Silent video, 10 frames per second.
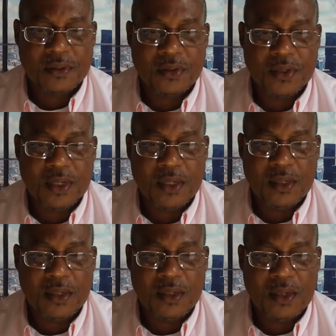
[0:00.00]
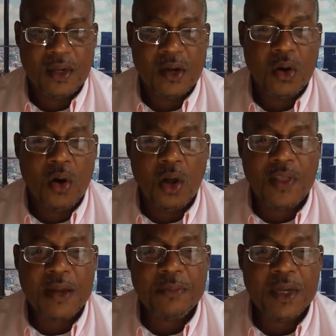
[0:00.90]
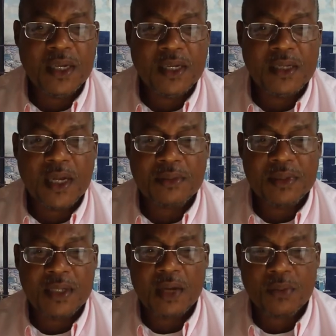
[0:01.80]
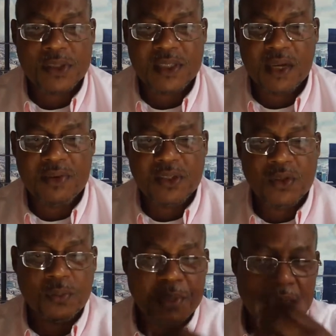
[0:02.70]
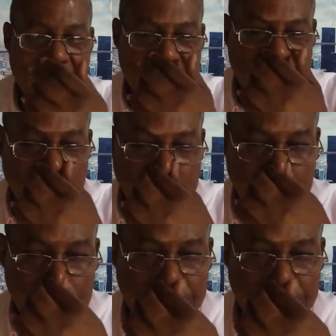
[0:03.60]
Okay? all that money that, that was given to build that church and to